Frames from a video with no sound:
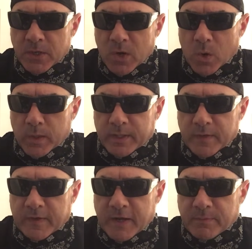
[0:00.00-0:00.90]
or
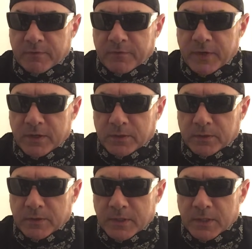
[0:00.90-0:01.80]
containment
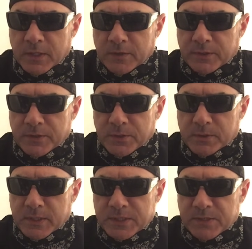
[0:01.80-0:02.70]
field, the
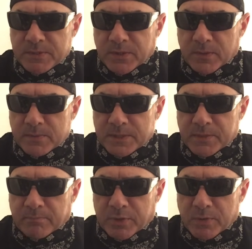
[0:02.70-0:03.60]
nucleus absorbs
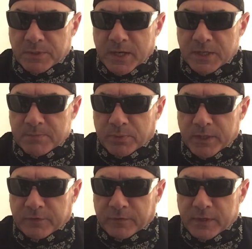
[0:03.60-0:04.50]
the protons
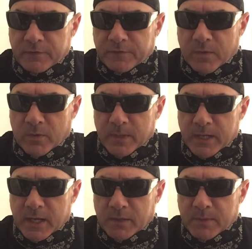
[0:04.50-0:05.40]
briefly, forming
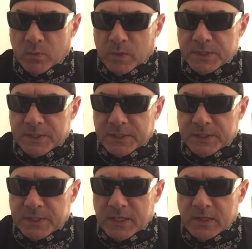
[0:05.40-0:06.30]
element
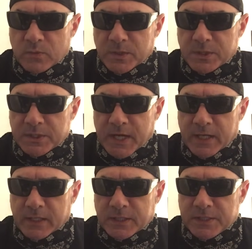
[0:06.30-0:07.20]
116, which is
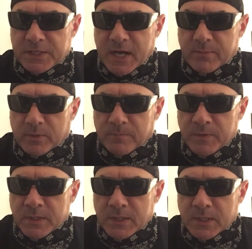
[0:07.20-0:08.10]
highly unstable.
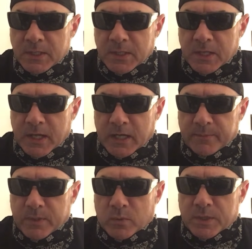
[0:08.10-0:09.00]

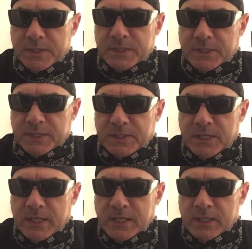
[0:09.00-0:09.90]
Element
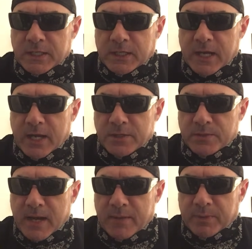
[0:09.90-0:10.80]
116 decays
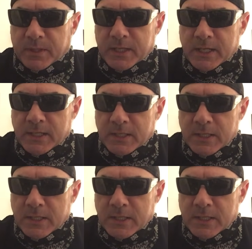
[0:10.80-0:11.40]
rapidly,